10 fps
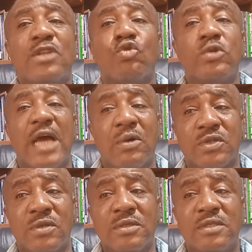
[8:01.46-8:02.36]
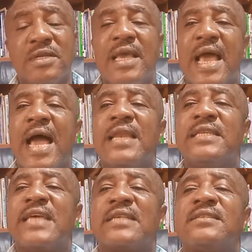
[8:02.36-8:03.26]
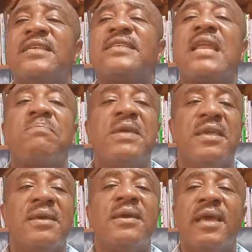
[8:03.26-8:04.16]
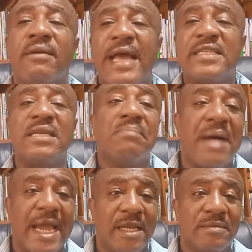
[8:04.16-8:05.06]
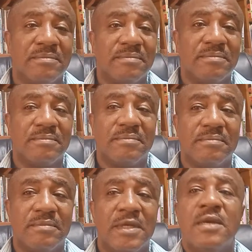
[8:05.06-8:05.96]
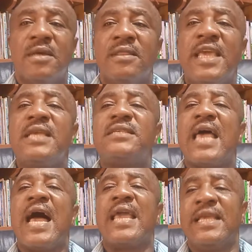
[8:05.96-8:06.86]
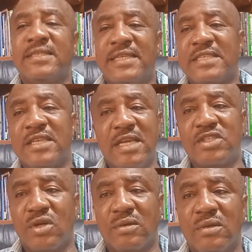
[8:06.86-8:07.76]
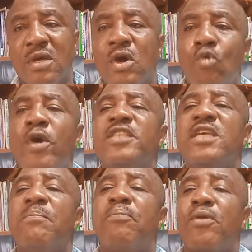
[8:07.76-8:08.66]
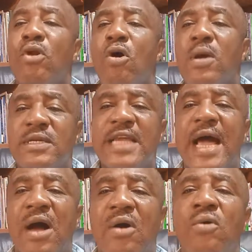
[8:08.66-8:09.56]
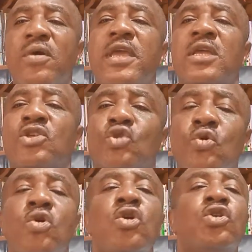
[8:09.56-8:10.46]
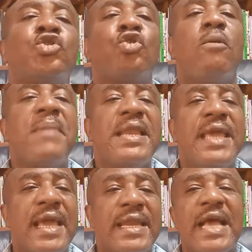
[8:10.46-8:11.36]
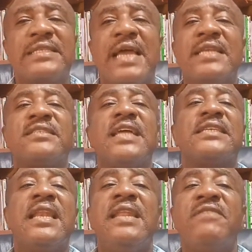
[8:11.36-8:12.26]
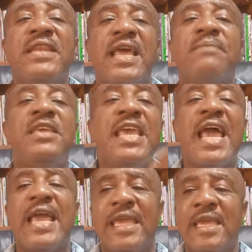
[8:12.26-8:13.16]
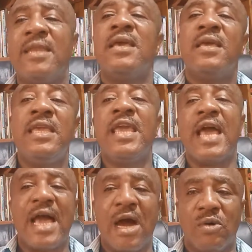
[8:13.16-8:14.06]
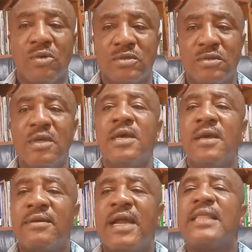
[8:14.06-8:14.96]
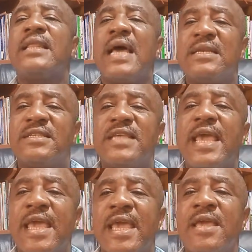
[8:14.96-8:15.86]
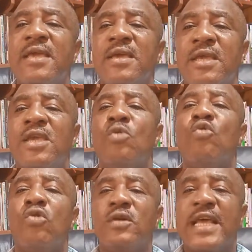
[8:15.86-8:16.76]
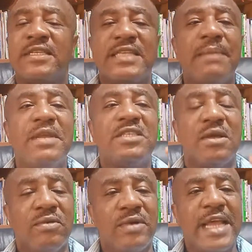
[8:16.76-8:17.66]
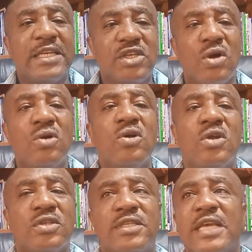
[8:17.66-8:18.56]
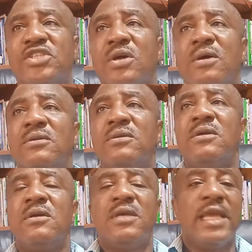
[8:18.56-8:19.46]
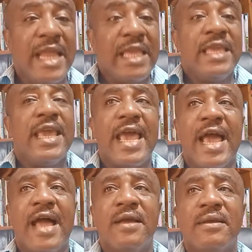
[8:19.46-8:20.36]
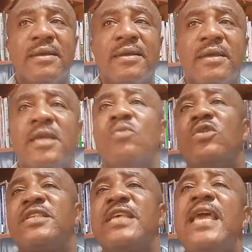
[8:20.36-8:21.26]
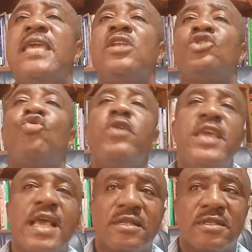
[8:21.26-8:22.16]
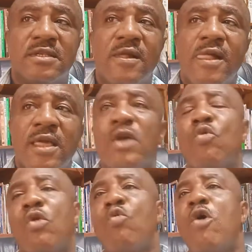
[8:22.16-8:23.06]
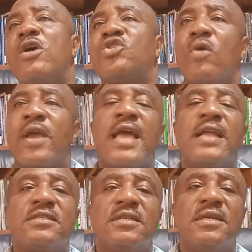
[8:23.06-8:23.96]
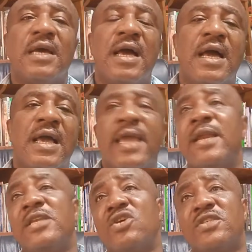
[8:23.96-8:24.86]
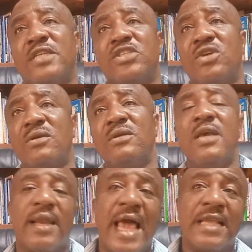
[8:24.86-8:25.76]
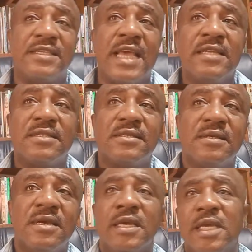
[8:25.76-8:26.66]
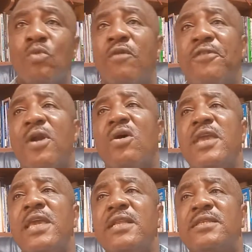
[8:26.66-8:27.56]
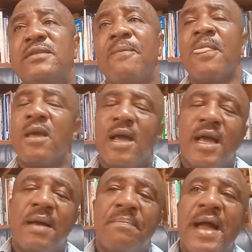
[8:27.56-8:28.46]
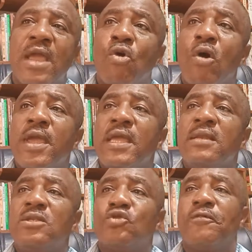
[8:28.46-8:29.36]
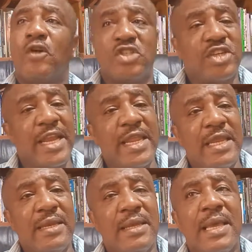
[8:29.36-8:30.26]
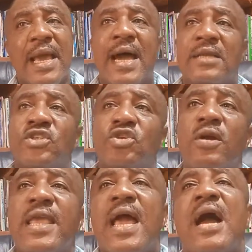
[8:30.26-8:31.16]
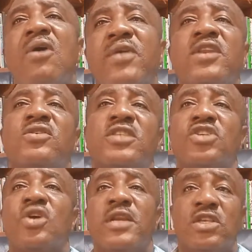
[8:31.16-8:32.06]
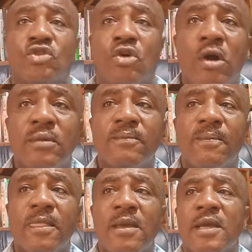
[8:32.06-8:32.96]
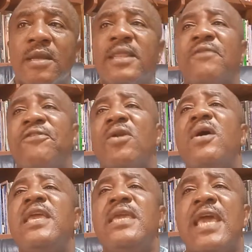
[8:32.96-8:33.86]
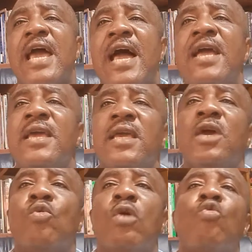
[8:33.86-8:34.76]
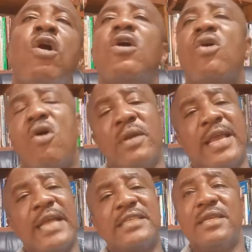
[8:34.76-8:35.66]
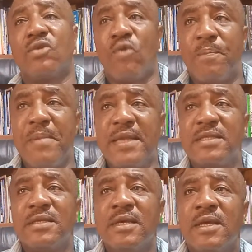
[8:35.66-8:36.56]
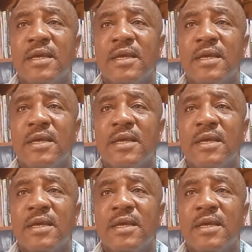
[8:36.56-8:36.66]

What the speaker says: year 2000, and it assisted me in writing mine. These are his destination, which he broke down into so many areas and he started living them year in, year out. Rather than say he would establish radio station in a year, he would say in 2 years, he will work to get a radio station license. He will follow it by going for training and study how radio station is run. The following year, he will work on getting equipment.